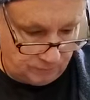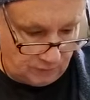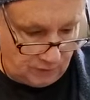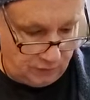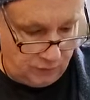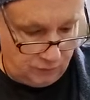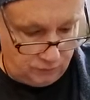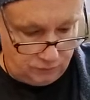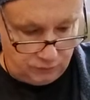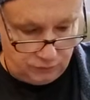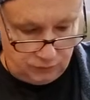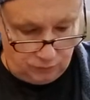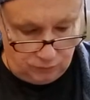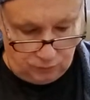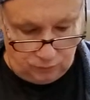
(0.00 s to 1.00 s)
I know
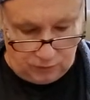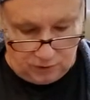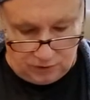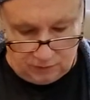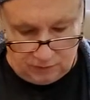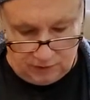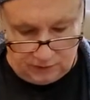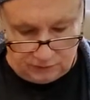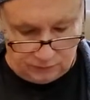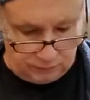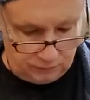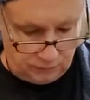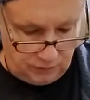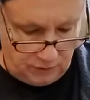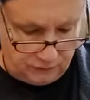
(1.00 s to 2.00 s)
too,
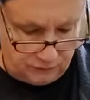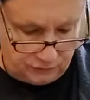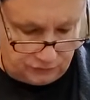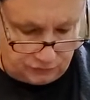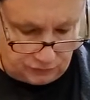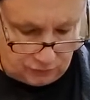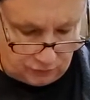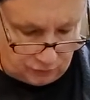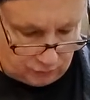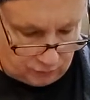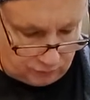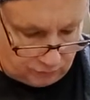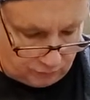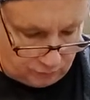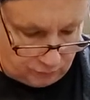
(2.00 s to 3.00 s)
I'll just start
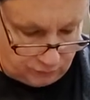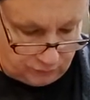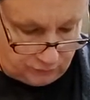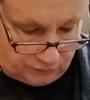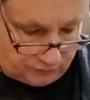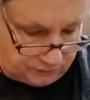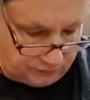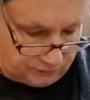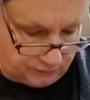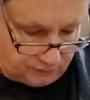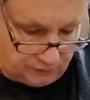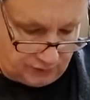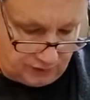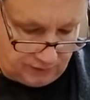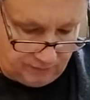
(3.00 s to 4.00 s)
over with this,
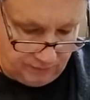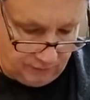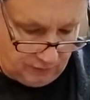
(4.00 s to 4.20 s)
okay?